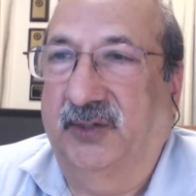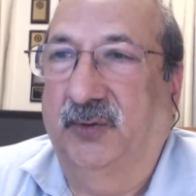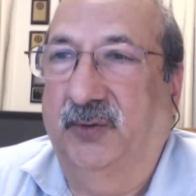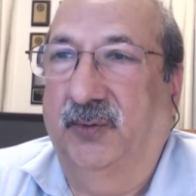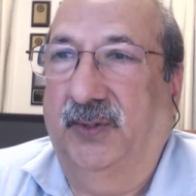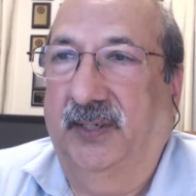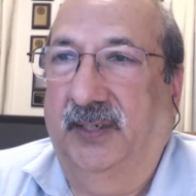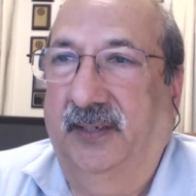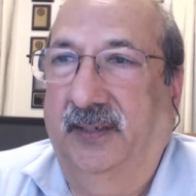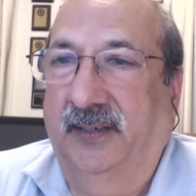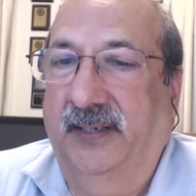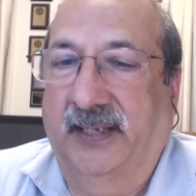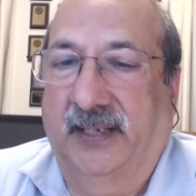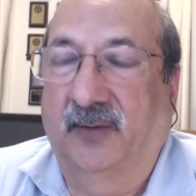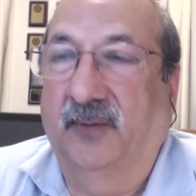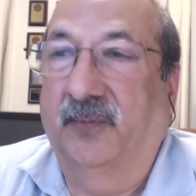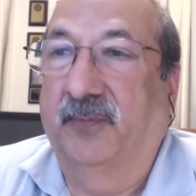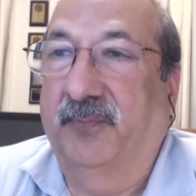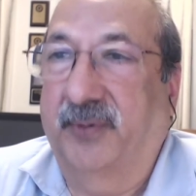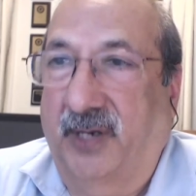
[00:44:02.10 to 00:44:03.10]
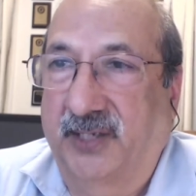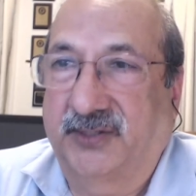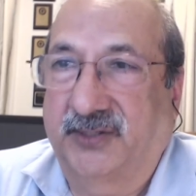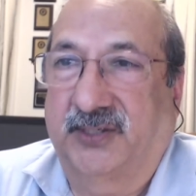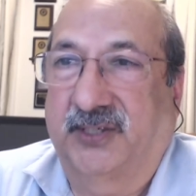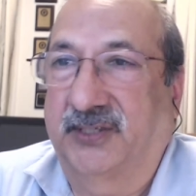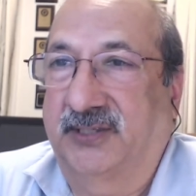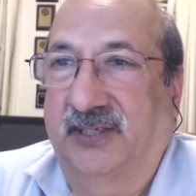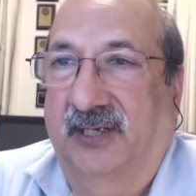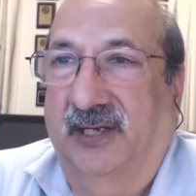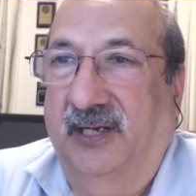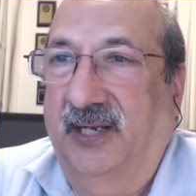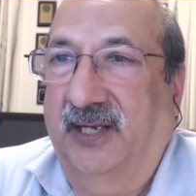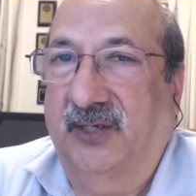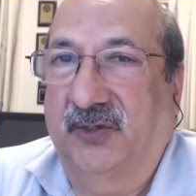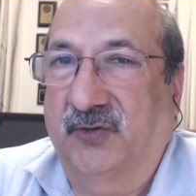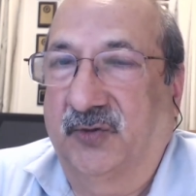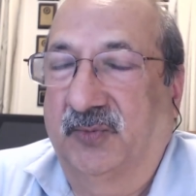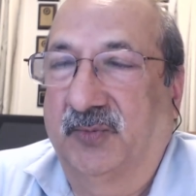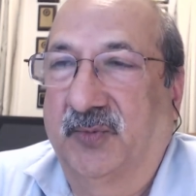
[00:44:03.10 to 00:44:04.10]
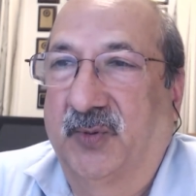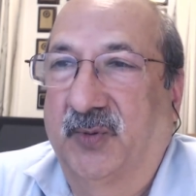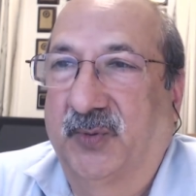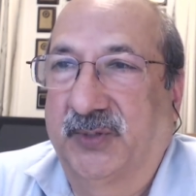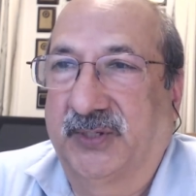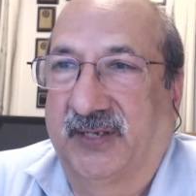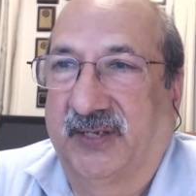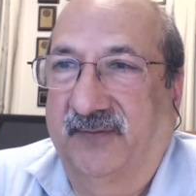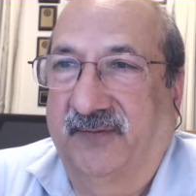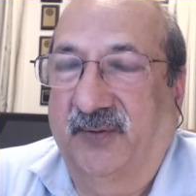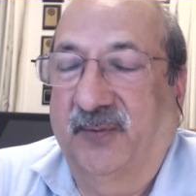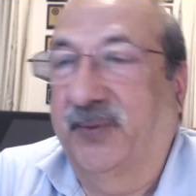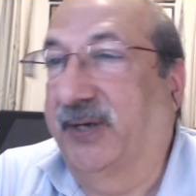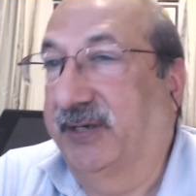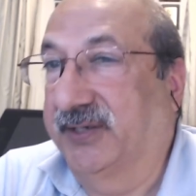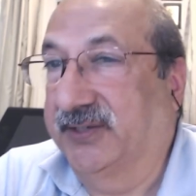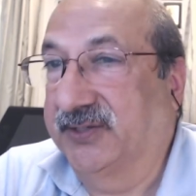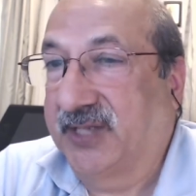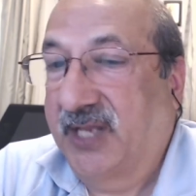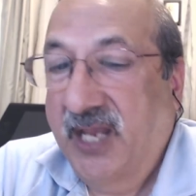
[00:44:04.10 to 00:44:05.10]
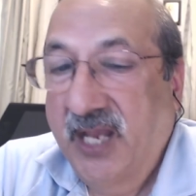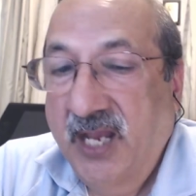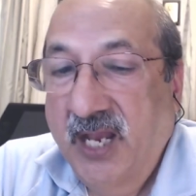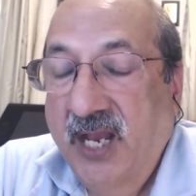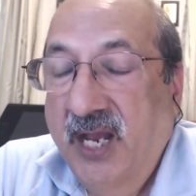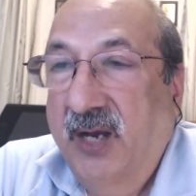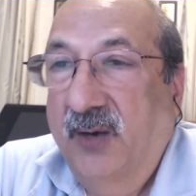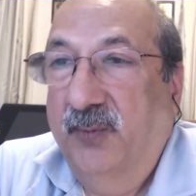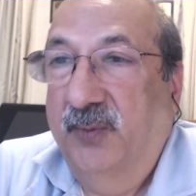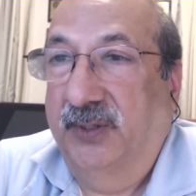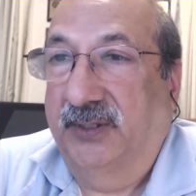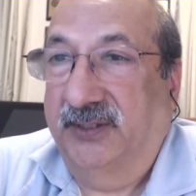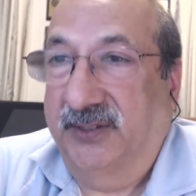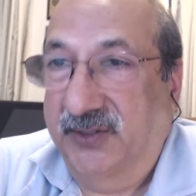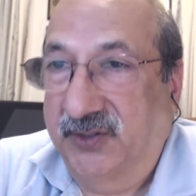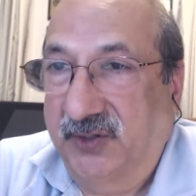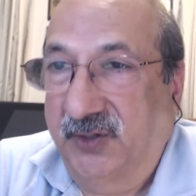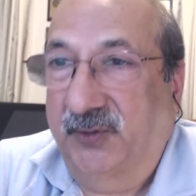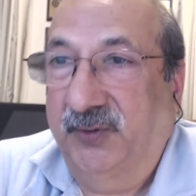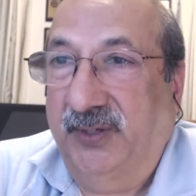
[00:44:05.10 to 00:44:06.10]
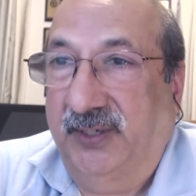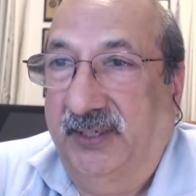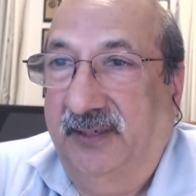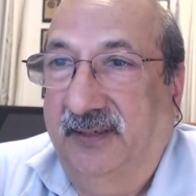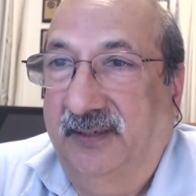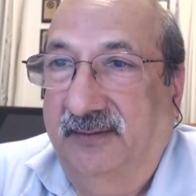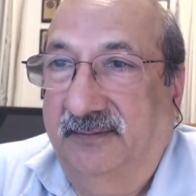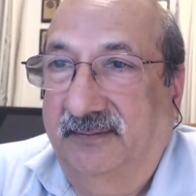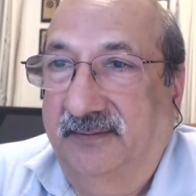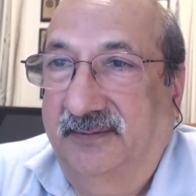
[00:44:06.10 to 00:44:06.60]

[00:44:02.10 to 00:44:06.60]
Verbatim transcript: that you can now process in Lightroom or whatever, whereas with the Sony